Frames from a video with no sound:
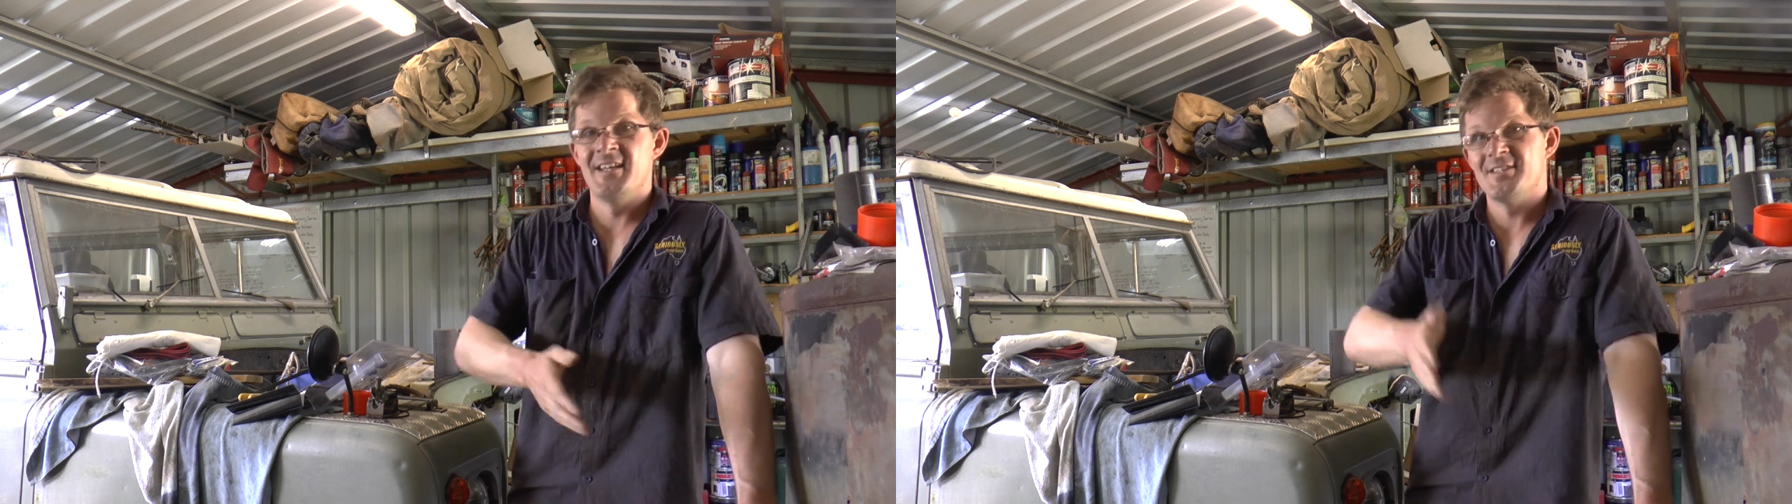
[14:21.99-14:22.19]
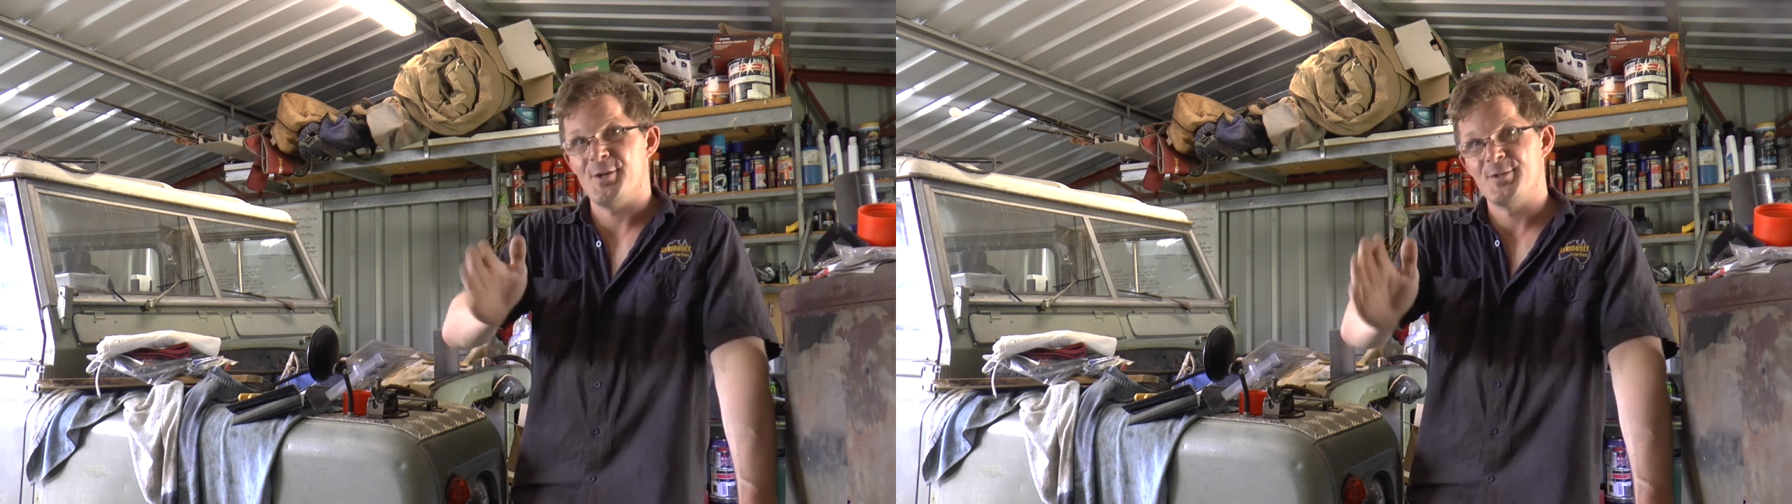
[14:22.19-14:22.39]

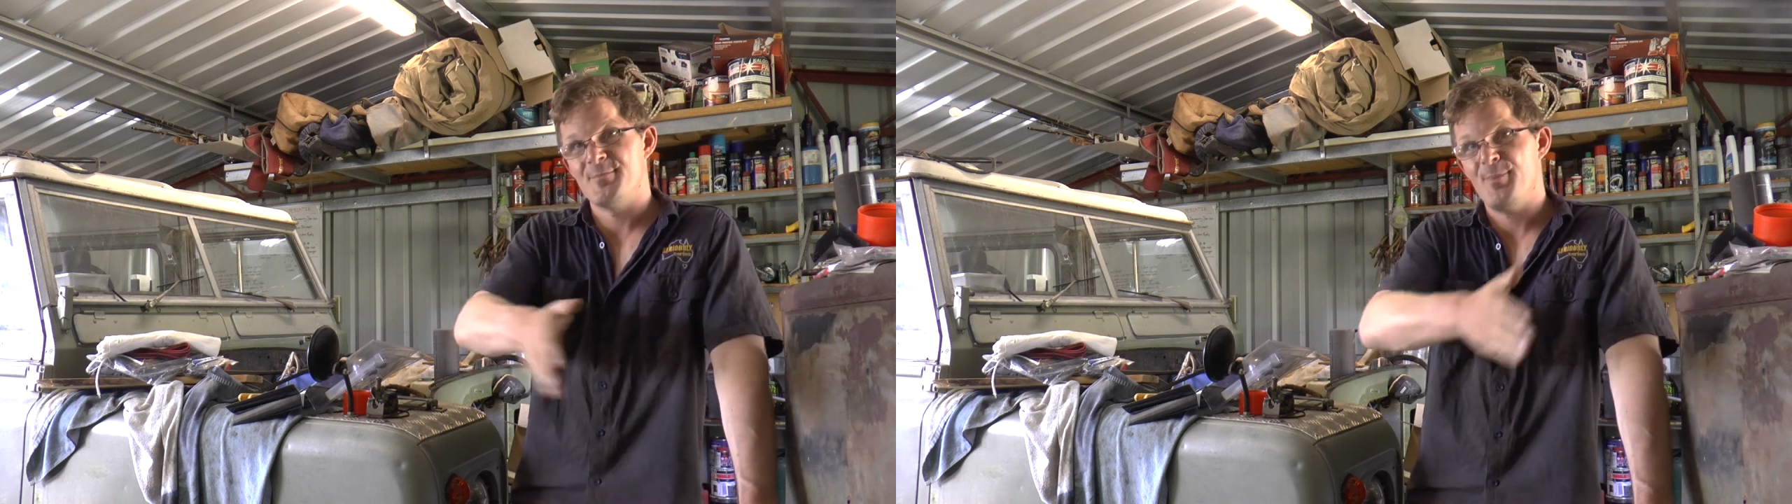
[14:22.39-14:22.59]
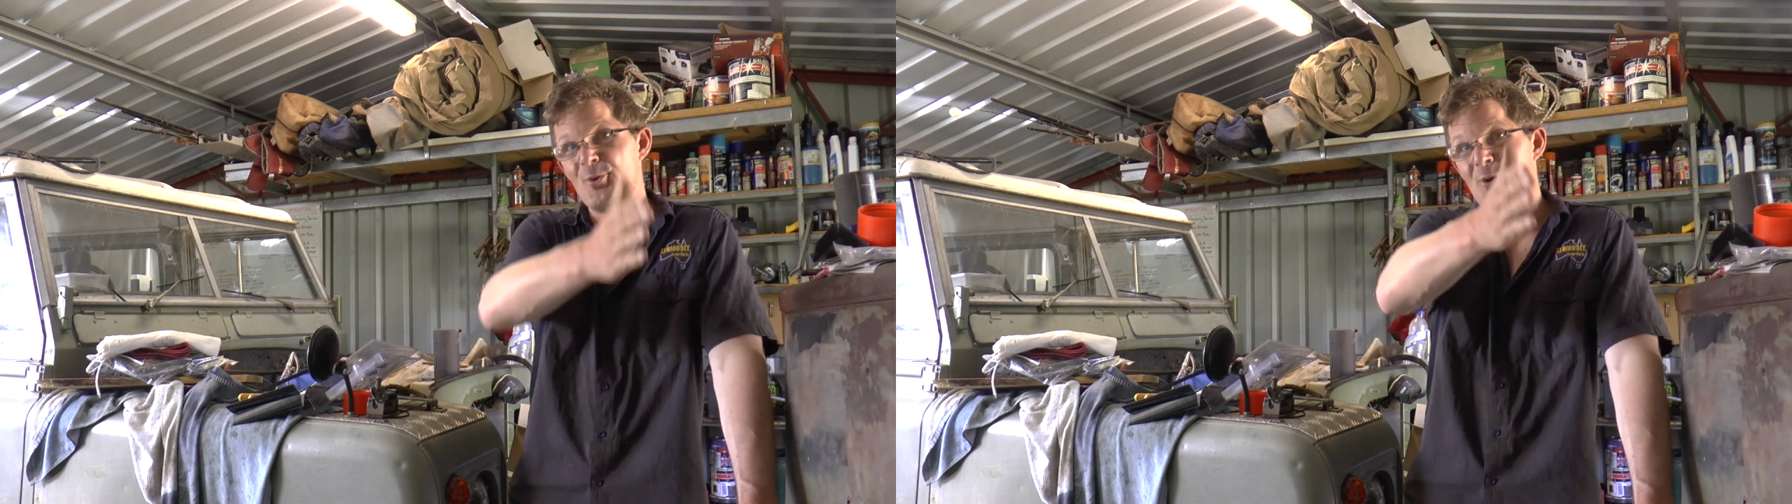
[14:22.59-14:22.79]
So I
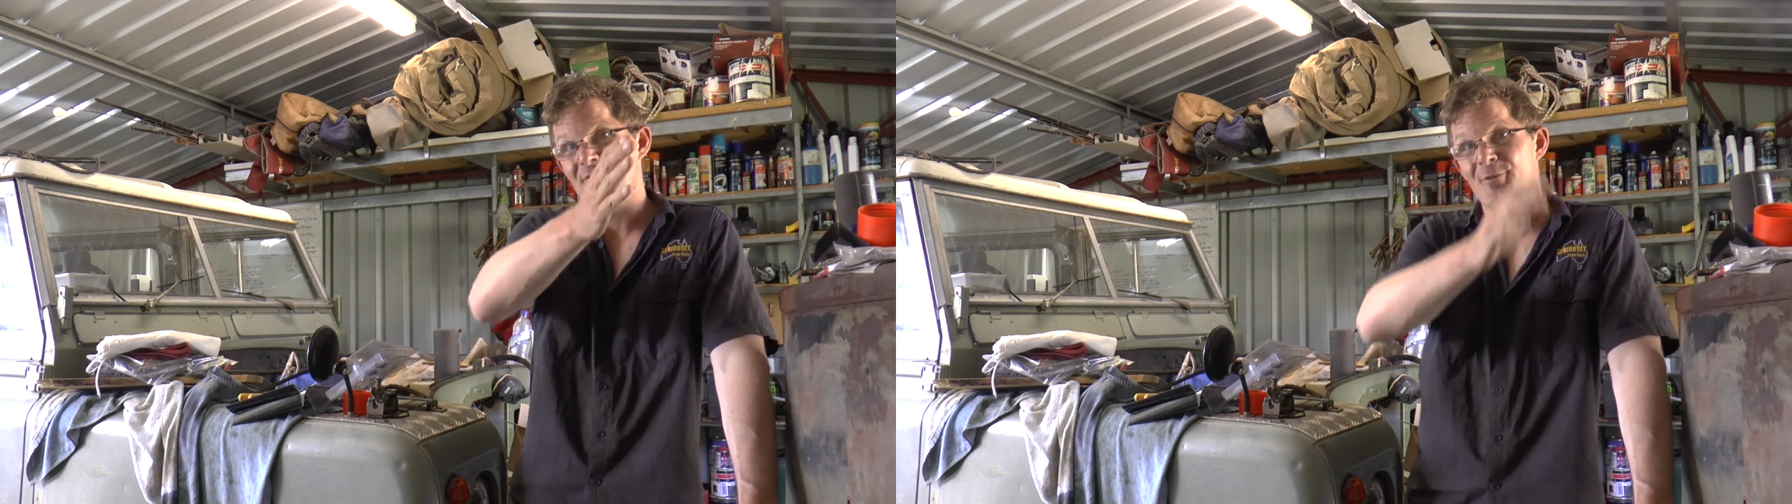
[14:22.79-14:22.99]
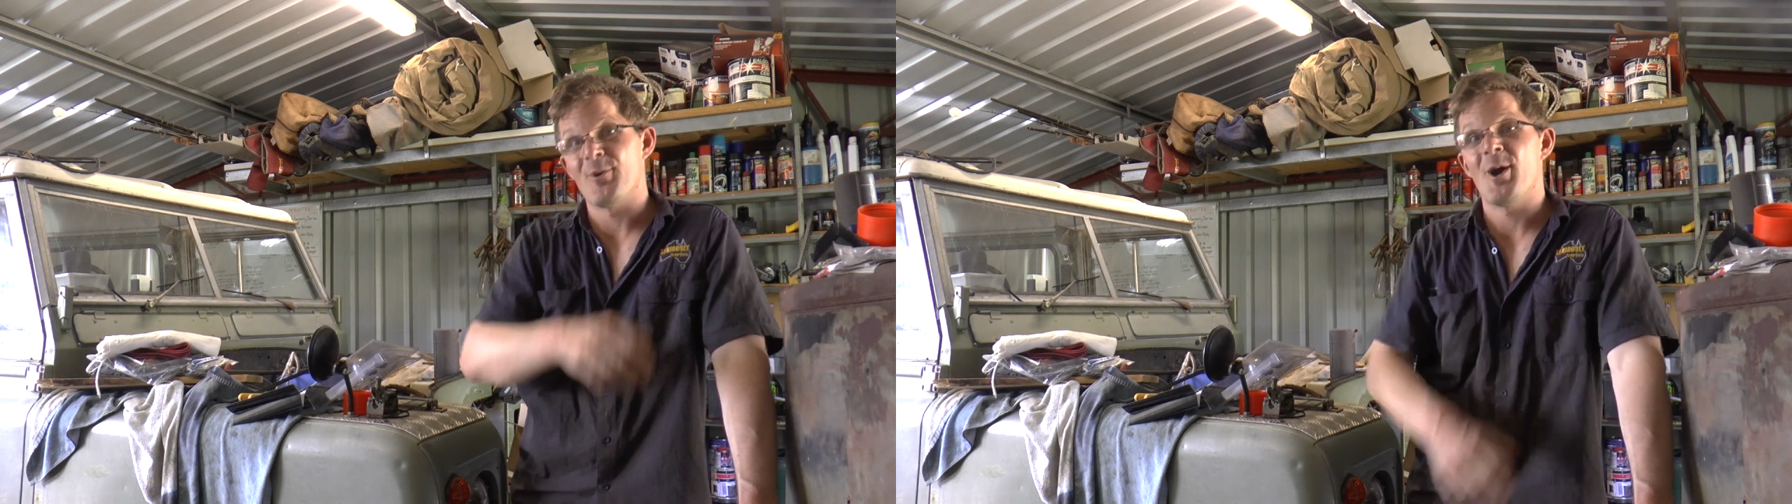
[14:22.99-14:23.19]
just pulled
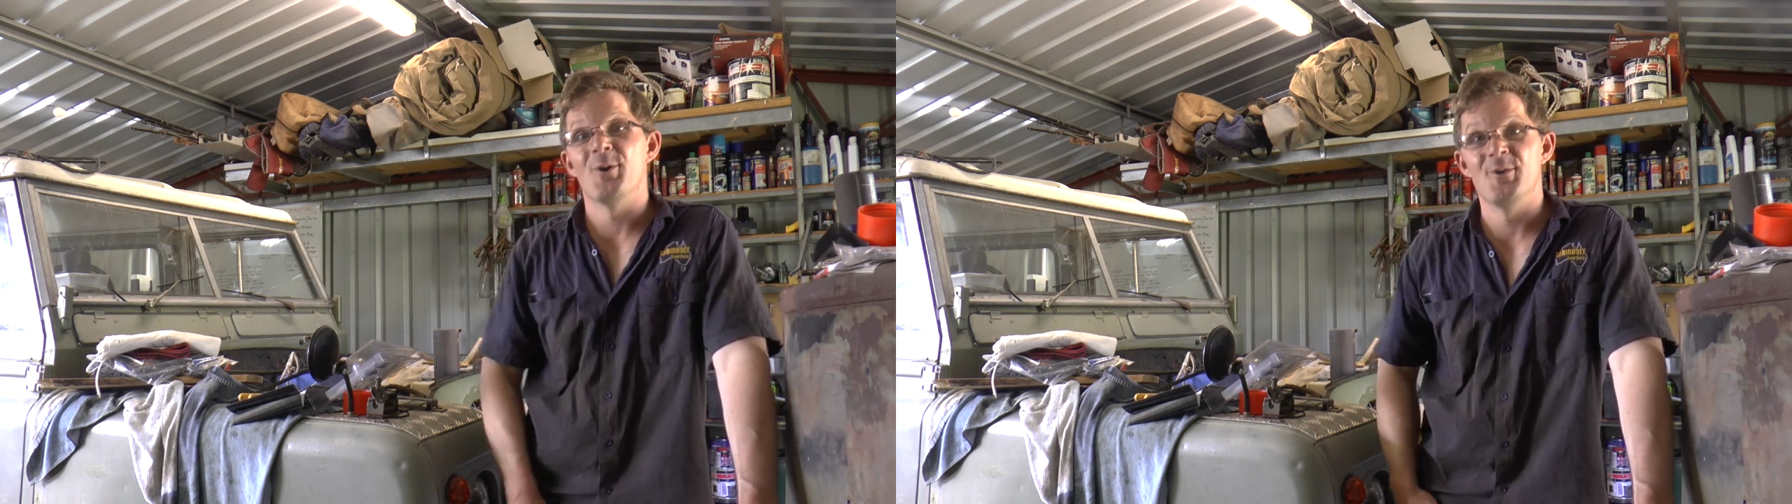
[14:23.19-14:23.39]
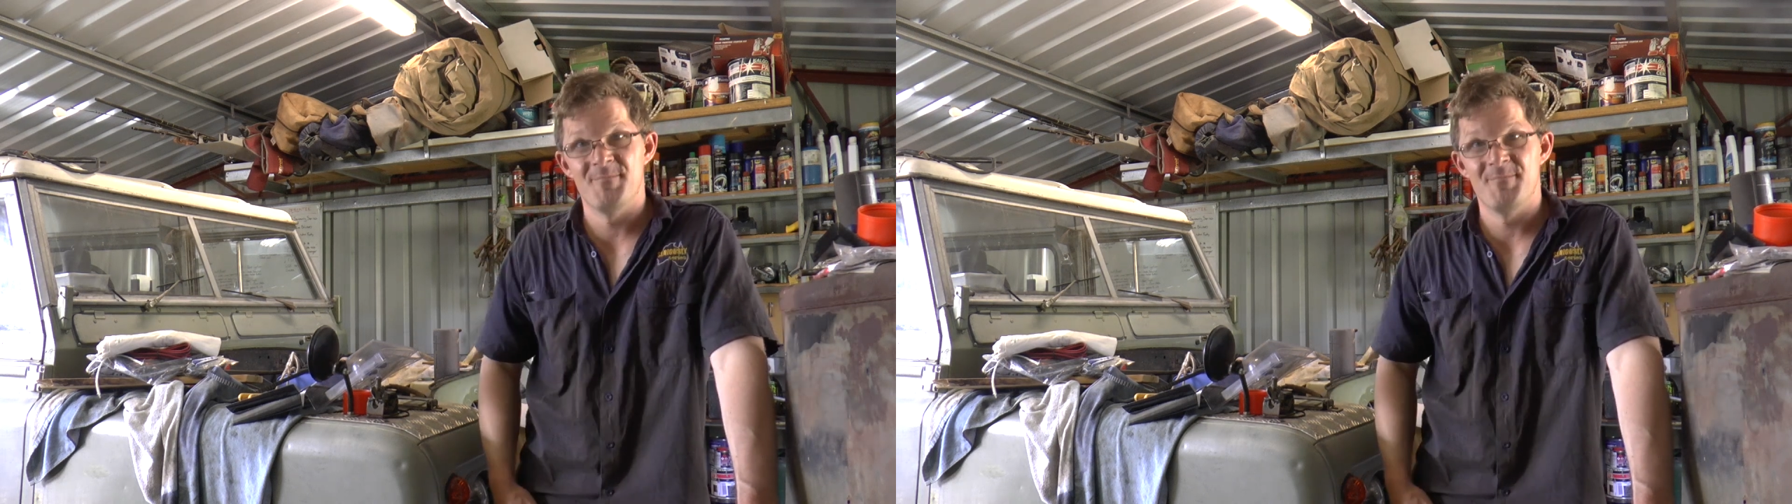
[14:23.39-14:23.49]
off the road,